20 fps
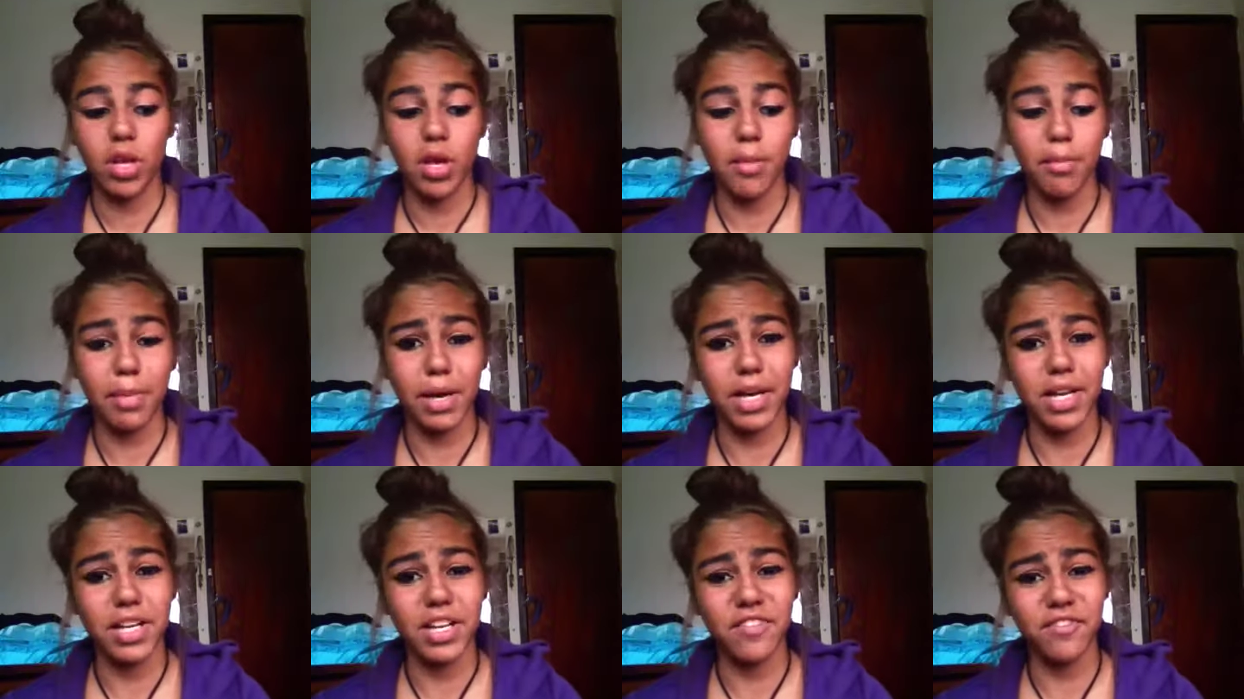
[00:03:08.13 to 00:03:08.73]

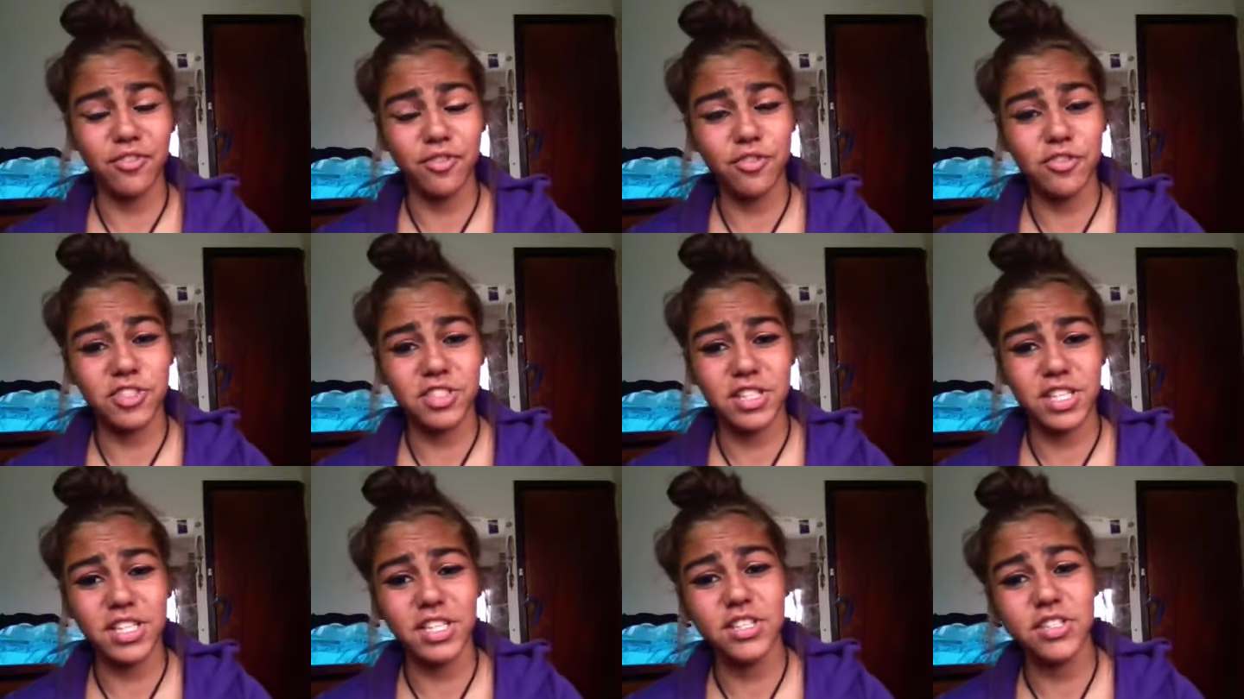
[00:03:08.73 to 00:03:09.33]
But
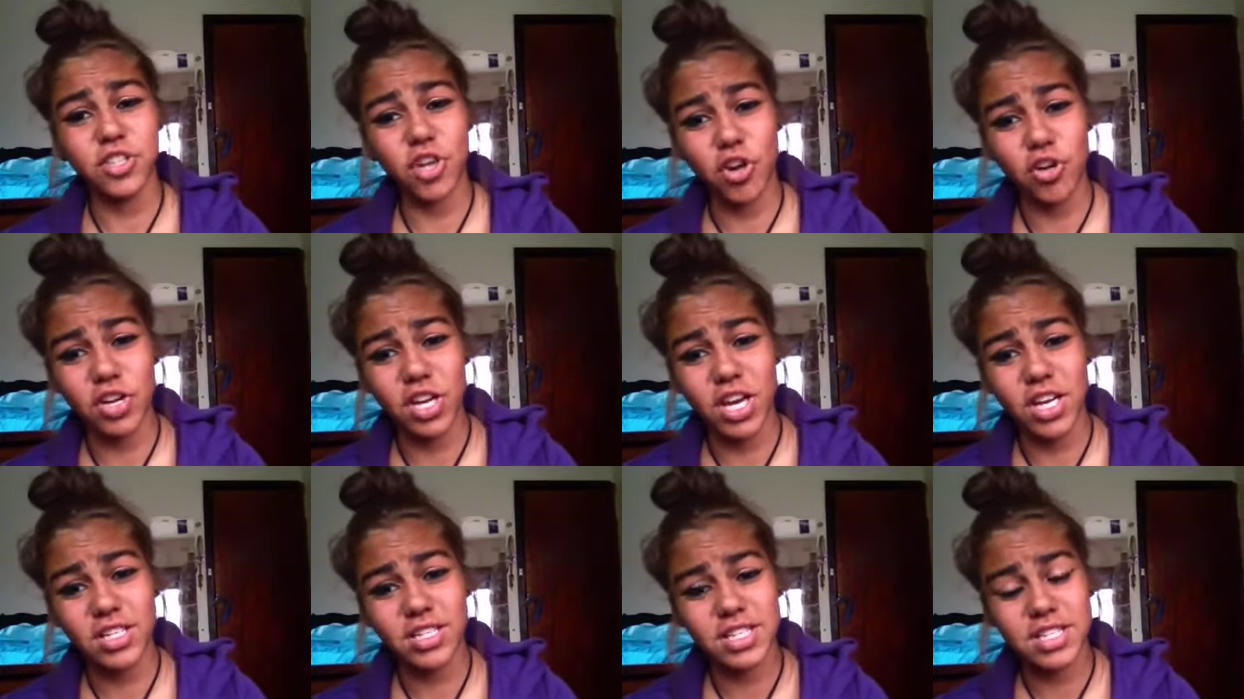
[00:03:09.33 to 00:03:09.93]
unfortunately, the
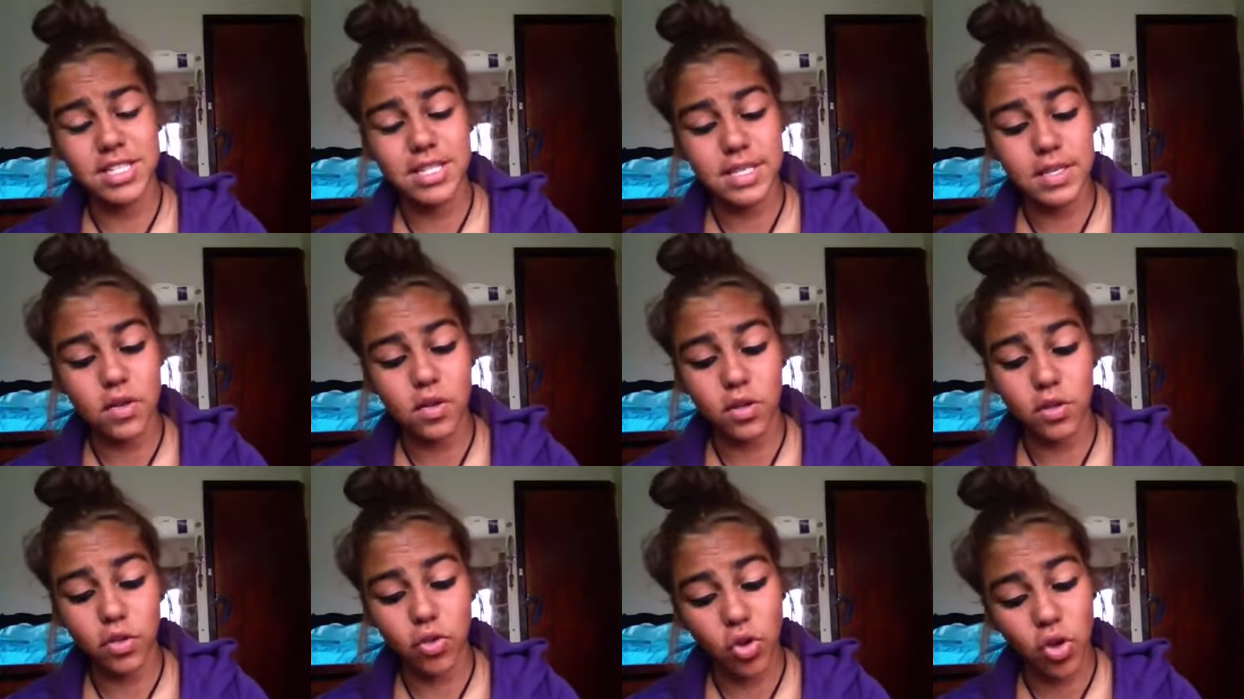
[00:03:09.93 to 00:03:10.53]
donut isn't
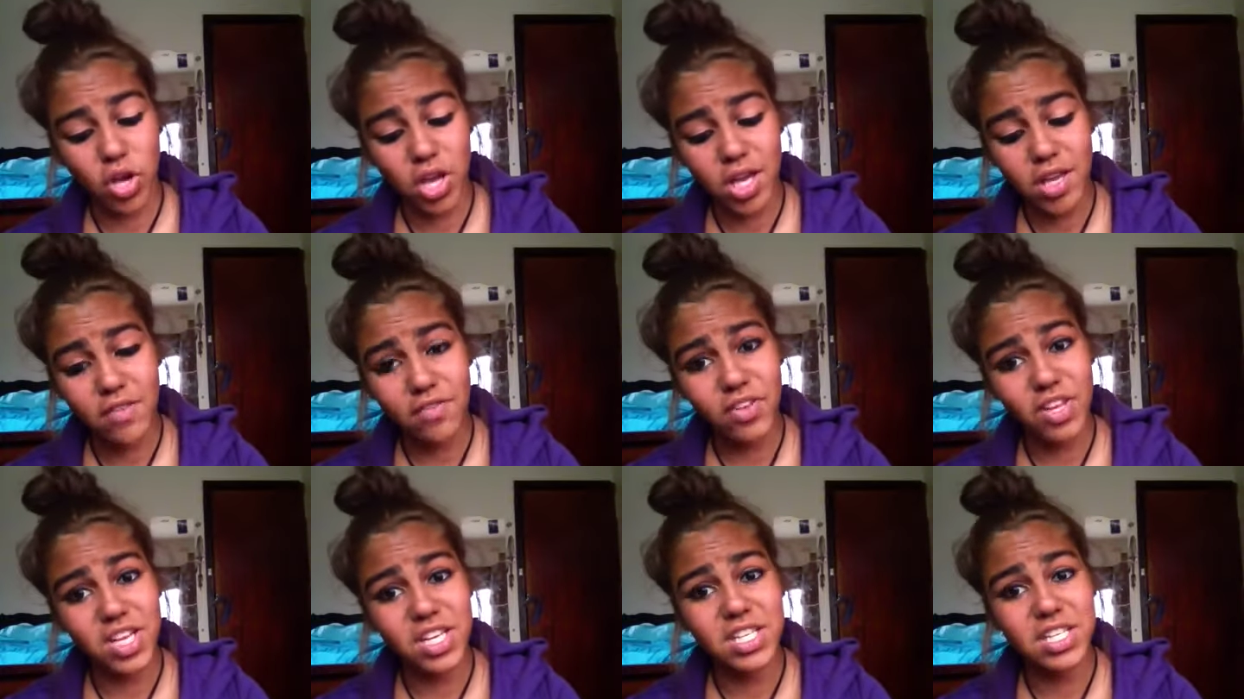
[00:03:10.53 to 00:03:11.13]
alive
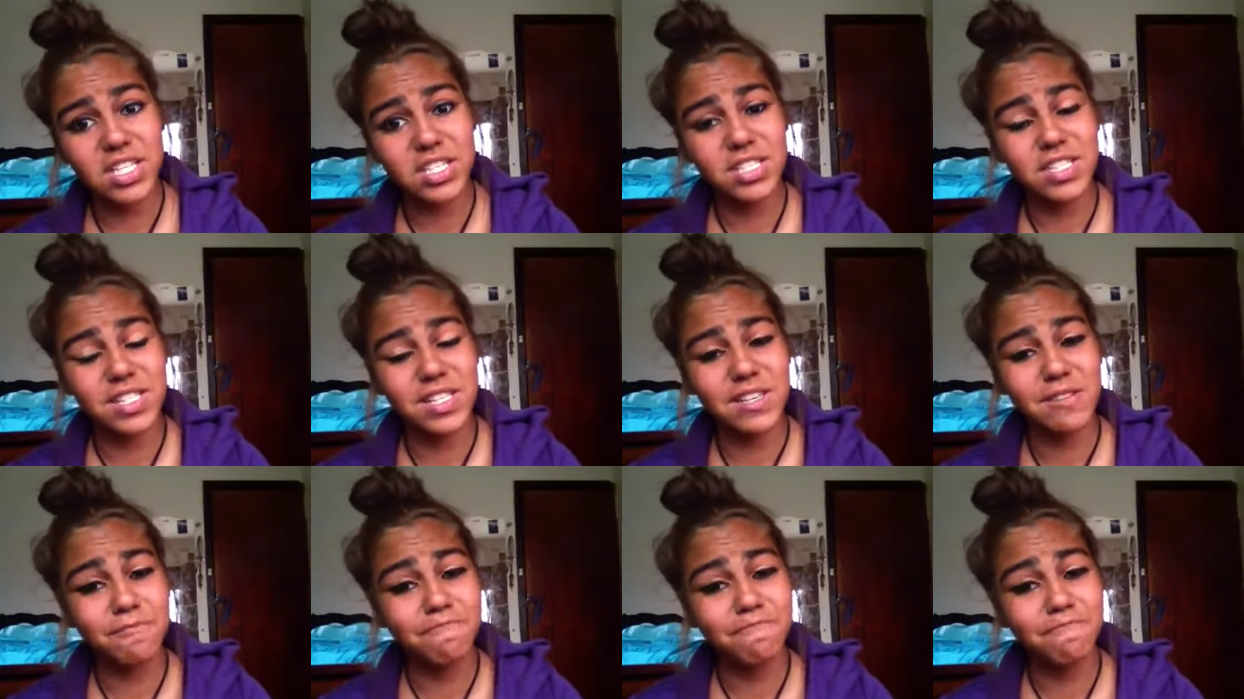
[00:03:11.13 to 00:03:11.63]
and it